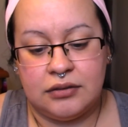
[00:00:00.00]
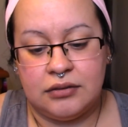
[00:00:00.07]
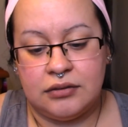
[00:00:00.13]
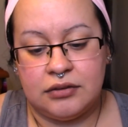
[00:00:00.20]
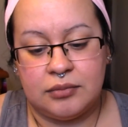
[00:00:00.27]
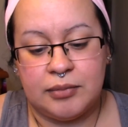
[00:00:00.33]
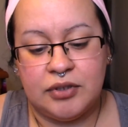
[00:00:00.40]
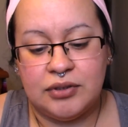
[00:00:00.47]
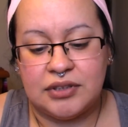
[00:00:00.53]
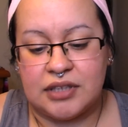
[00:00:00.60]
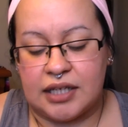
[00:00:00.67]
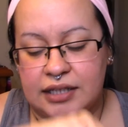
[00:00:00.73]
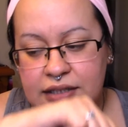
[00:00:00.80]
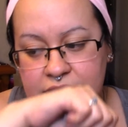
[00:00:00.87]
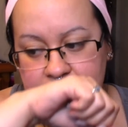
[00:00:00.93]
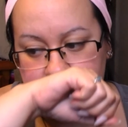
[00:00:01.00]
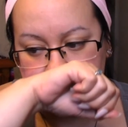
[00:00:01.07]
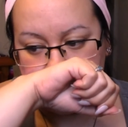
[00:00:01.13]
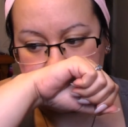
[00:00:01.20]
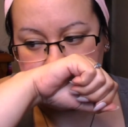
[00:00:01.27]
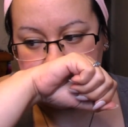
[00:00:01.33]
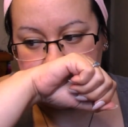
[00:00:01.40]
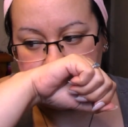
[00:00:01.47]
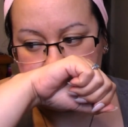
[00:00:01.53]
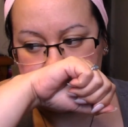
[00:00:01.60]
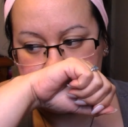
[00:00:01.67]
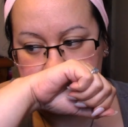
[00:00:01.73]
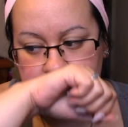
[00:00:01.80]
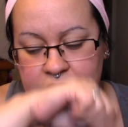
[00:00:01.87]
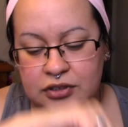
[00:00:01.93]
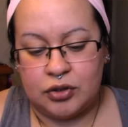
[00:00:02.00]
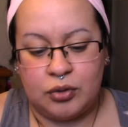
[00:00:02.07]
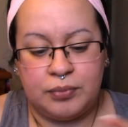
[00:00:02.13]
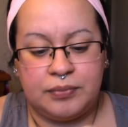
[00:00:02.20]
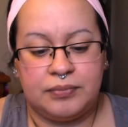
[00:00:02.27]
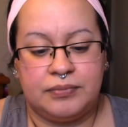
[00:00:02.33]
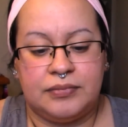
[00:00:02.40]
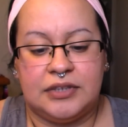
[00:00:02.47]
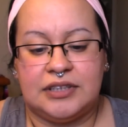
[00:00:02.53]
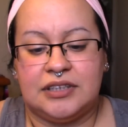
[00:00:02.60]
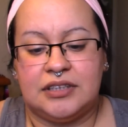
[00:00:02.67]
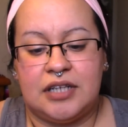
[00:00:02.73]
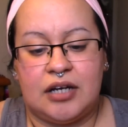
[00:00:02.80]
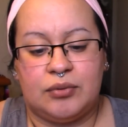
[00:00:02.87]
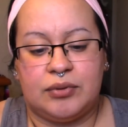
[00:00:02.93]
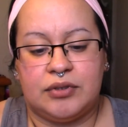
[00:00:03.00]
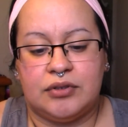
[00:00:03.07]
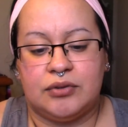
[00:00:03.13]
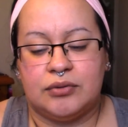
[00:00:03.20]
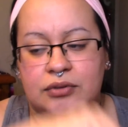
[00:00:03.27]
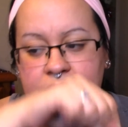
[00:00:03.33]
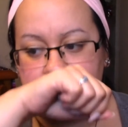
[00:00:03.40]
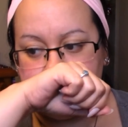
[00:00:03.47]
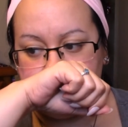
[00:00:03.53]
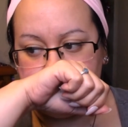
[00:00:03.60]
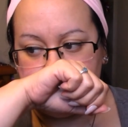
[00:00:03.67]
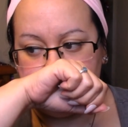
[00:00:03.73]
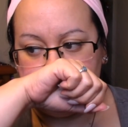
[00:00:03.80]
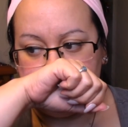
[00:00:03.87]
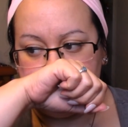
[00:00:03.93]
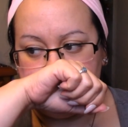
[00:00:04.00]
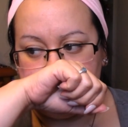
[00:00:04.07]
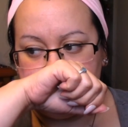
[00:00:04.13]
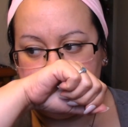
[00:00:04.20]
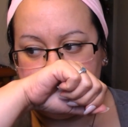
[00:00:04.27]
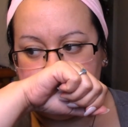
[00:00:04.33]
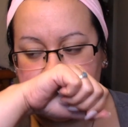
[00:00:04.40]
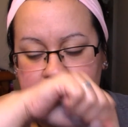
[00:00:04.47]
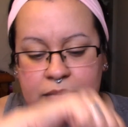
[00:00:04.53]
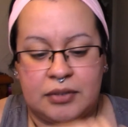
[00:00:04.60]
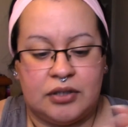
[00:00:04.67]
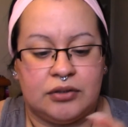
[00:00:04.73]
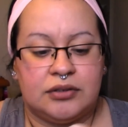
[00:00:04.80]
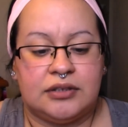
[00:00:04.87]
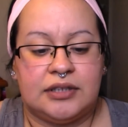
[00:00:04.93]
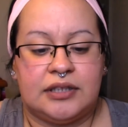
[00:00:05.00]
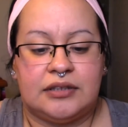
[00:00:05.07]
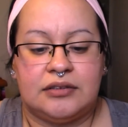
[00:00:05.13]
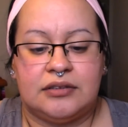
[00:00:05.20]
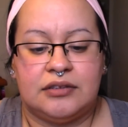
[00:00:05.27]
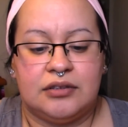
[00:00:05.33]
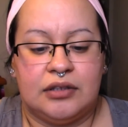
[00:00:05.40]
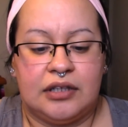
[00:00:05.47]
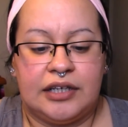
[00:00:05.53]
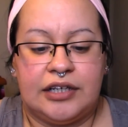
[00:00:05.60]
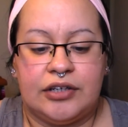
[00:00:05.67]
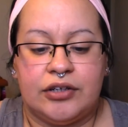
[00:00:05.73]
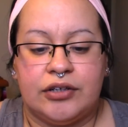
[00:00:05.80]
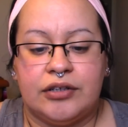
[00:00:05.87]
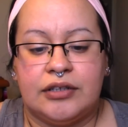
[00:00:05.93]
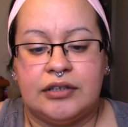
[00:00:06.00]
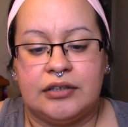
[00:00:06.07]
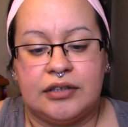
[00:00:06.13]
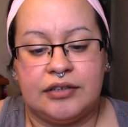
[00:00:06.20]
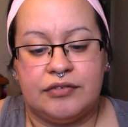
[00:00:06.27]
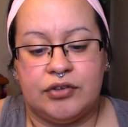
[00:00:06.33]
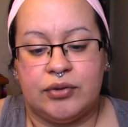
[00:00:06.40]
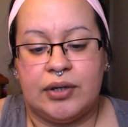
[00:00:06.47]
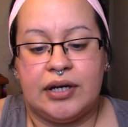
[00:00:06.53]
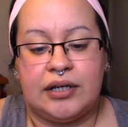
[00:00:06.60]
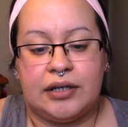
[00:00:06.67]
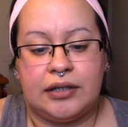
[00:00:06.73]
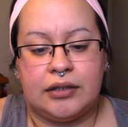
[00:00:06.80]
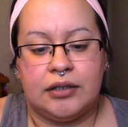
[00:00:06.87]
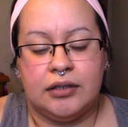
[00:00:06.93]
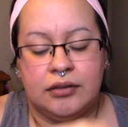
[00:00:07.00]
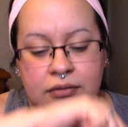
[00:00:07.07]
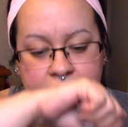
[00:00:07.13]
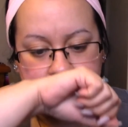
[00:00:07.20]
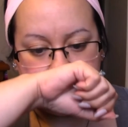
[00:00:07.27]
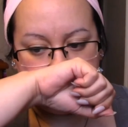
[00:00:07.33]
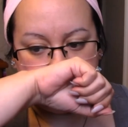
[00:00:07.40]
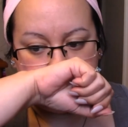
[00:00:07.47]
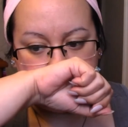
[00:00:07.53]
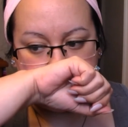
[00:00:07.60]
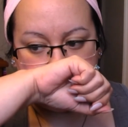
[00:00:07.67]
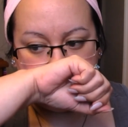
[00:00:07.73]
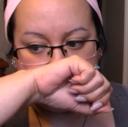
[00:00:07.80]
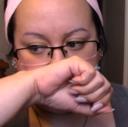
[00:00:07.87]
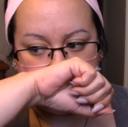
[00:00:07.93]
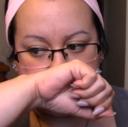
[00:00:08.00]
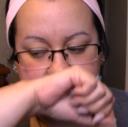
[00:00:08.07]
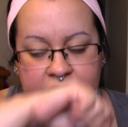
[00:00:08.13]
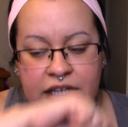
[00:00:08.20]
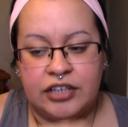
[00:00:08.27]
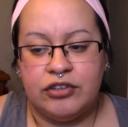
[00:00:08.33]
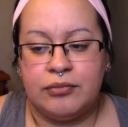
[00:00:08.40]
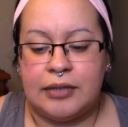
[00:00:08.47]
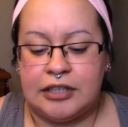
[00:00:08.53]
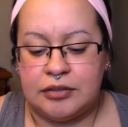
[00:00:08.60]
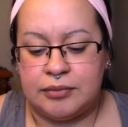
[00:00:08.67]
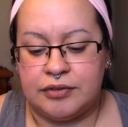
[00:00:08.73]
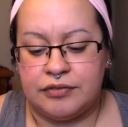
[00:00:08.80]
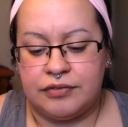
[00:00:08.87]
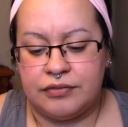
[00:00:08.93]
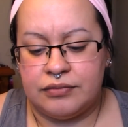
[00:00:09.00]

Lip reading: It smells nice. Let's hope it's not one of those smells that linger and give you a headache. Kind of reminds me of...